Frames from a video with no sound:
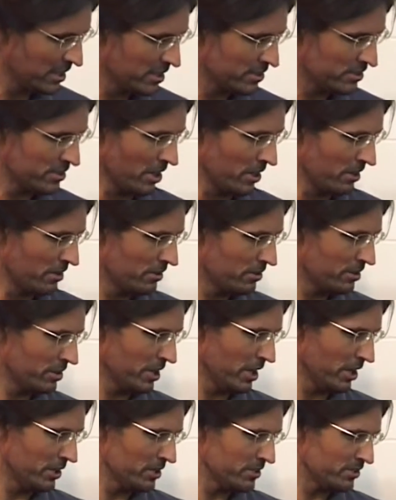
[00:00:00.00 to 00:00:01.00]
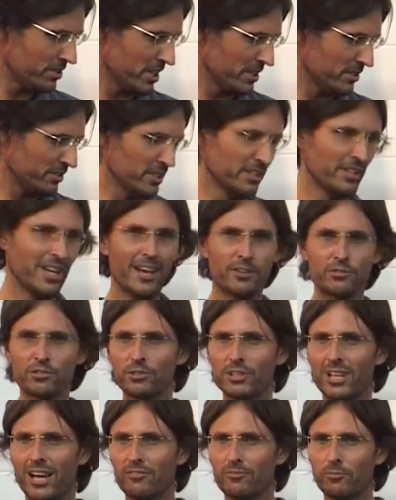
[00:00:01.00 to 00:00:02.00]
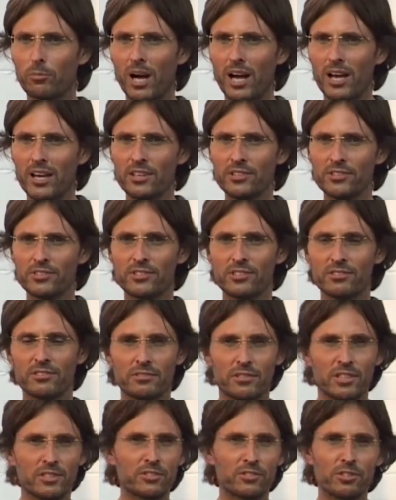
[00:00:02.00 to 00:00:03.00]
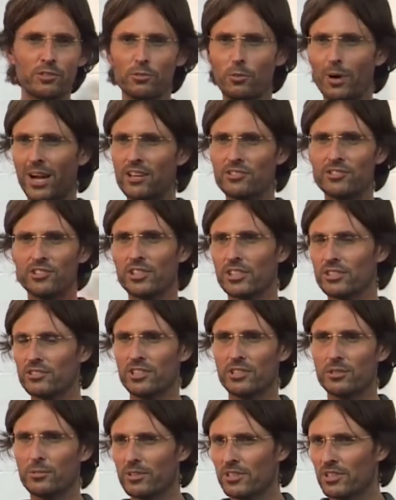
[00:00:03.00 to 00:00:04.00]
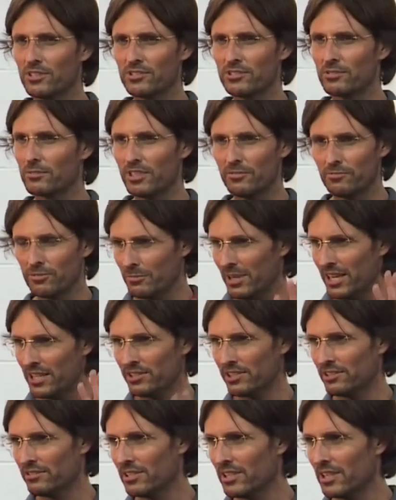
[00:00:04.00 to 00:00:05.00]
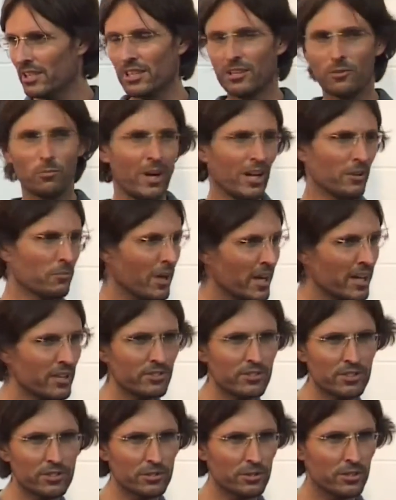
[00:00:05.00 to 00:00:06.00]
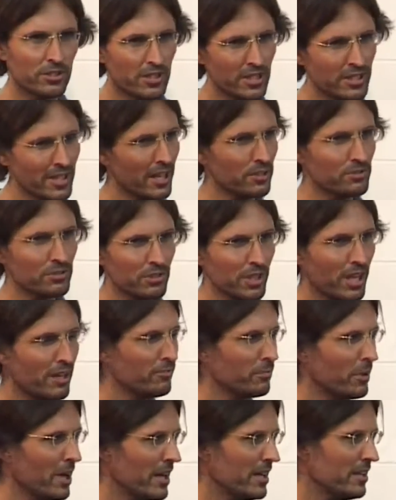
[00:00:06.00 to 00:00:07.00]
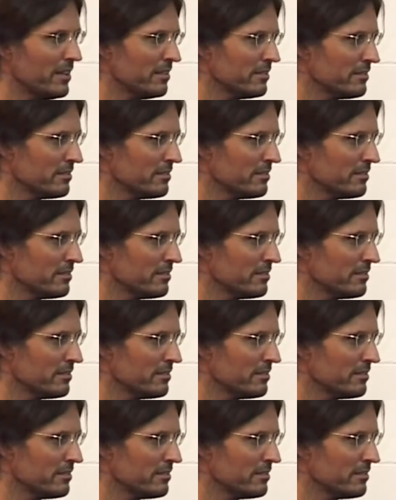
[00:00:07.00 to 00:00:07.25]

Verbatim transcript: So you notice there's the natural love ways. There's two ways you can deal with this information. One way is to do it the natural love way.